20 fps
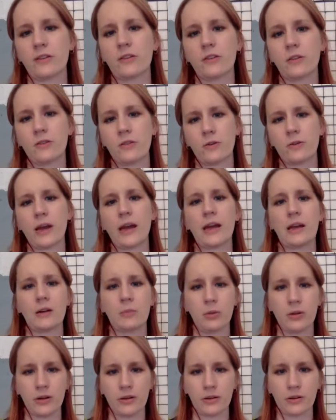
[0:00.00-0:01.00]
So it's okay to
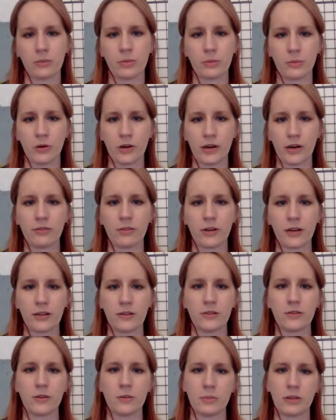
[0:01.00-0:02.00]
put a little bit more effort
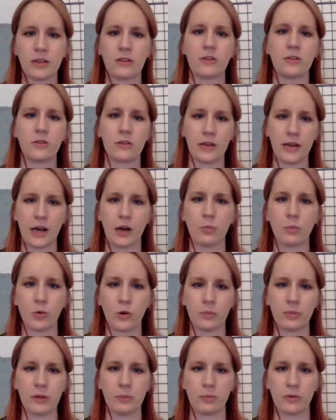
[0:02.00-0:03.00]
into it because you can help
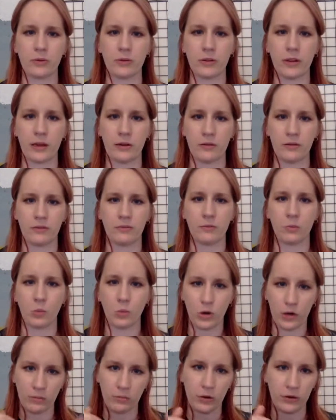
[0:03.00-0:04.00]
more people than
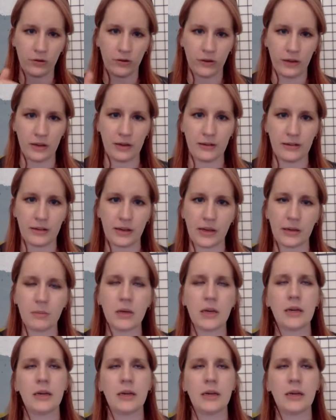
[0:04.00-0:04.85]
one person at a time.